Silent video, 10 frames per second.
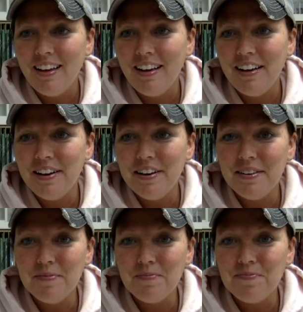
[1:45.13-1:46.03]

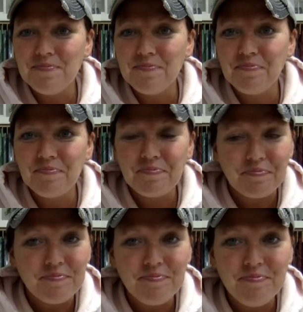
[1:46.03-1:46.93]
Um,
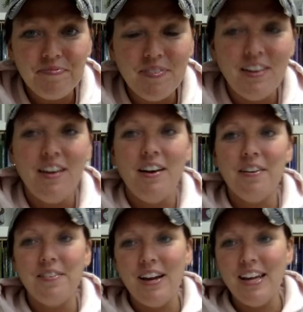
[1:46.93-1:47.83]

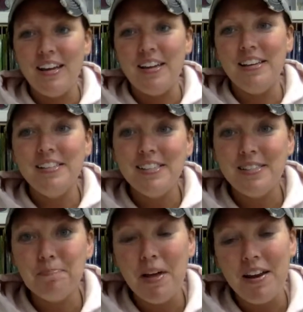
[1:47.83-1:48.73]
all right, it, is
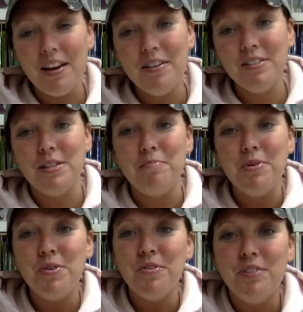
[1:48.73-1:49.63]
been, it was a
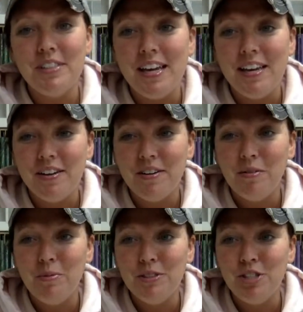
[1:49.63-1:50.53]
beautiful day here
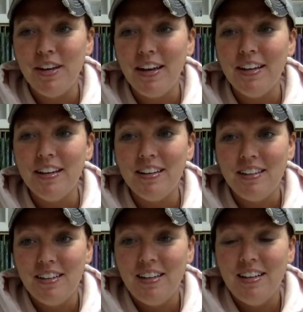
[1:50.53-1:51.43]
in Michigan.
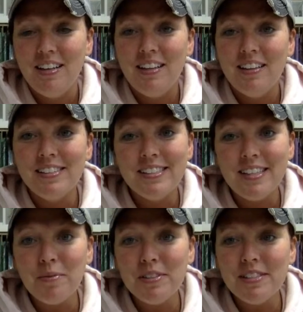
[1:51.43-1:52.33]
The
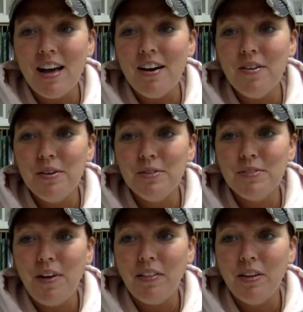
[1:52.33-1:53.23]
sun was out, it
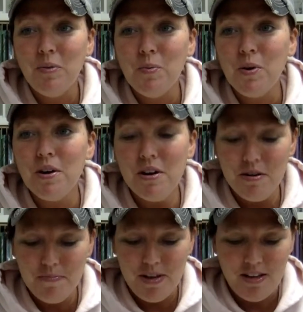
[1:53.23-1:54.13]
was finally
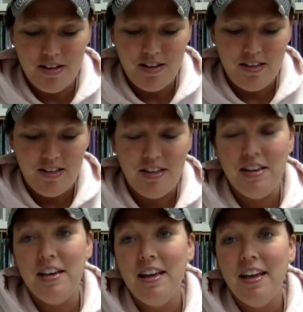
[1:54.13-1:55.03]
warm,
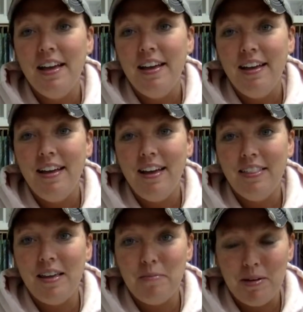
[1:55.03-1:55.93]

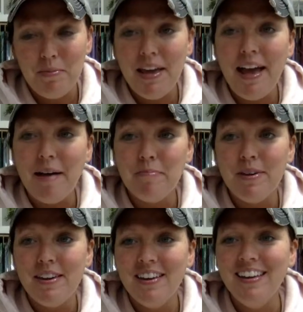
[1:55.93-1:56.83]
and that made me
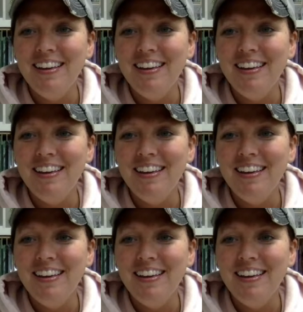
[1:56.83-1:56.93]
happy.